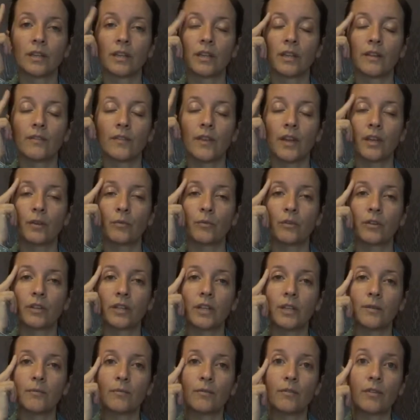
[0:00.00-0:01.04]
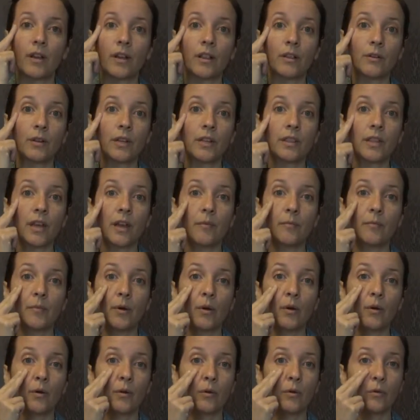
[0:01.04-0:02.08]
And then we'll keep following that
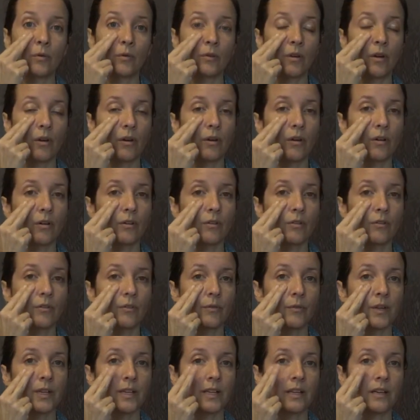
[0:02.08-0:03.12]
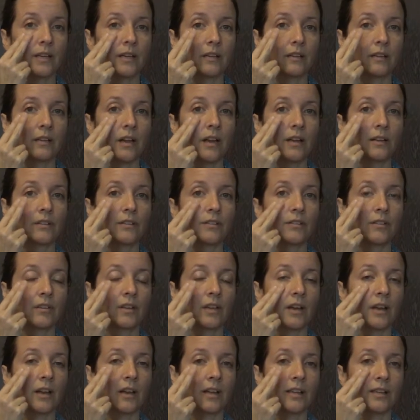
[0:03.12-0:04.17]
bone all the way down under
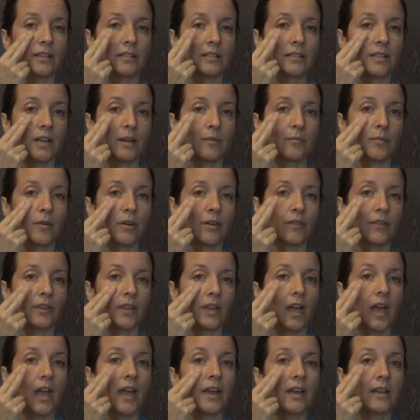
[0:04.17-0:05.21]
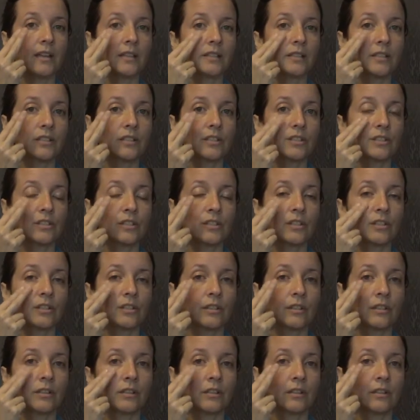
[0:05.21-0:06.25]
the eye and tap on the edge
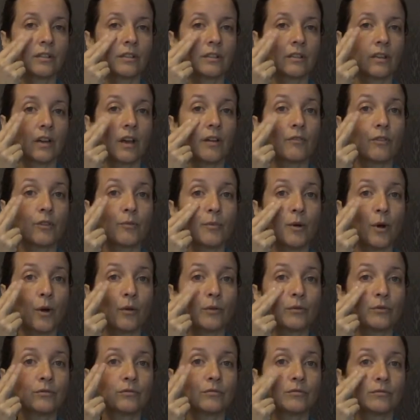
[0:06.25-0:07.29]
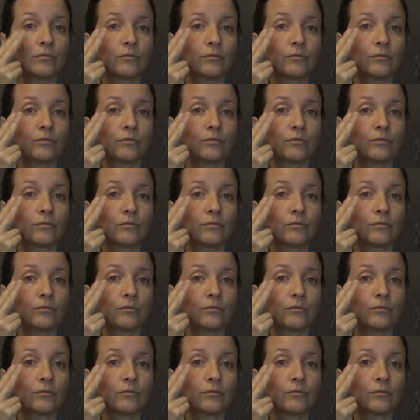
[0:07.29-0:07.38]
of the bone.